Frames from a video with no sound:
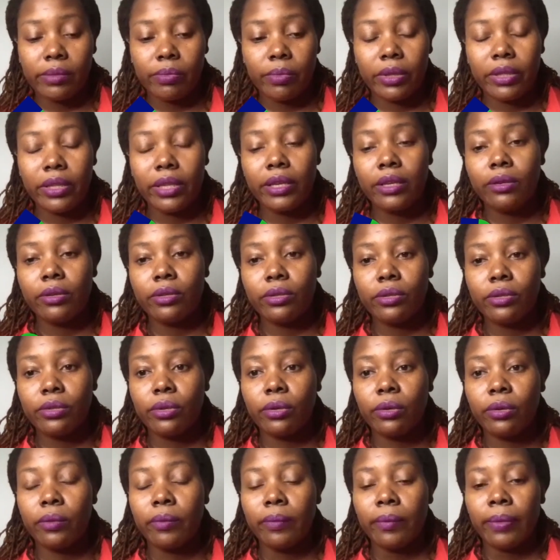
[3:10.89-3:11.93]
But then
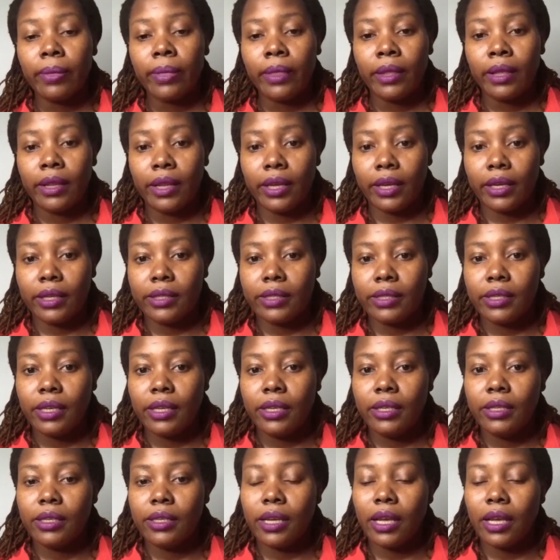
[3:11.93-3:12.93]
also, like I said,